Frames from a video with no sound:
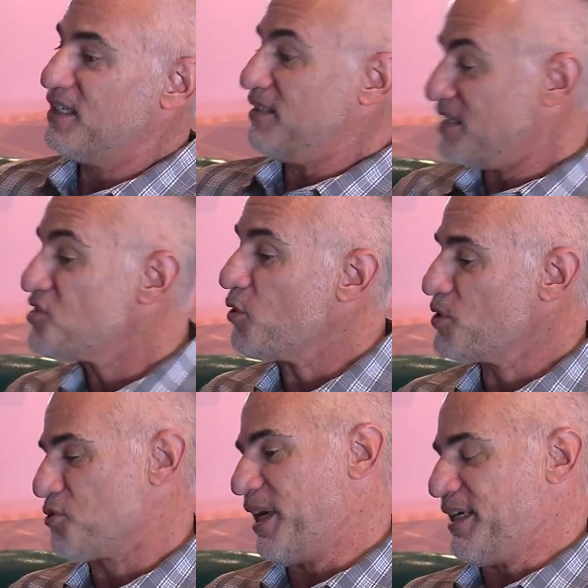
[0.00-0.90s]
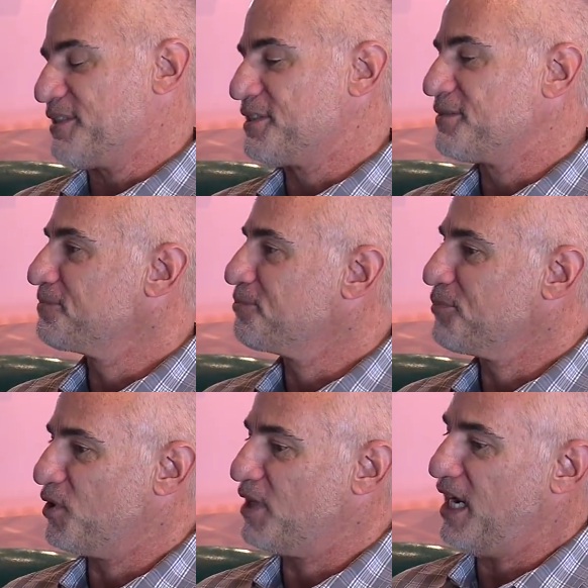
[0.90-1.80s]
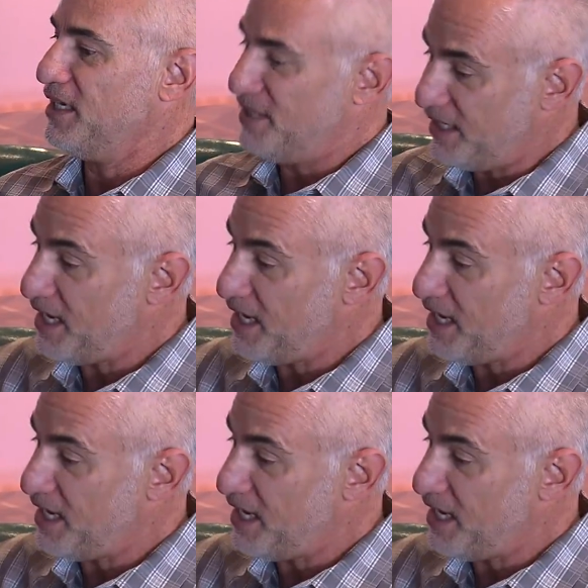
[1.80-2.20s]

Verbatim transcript: Let's start with drinks. Okay. Okay. They